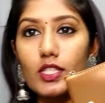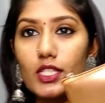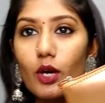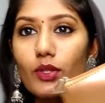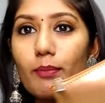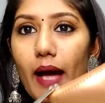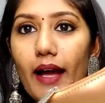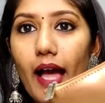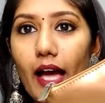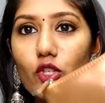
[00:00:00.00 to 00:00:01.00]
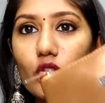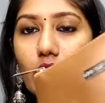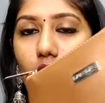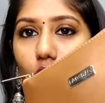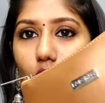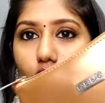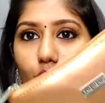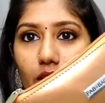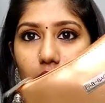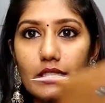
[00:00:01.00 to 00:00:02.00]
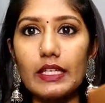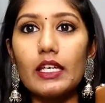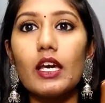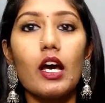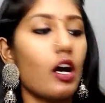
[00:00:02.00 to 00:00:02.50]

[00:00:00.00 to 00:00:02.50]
is how the bag actually looks. You can see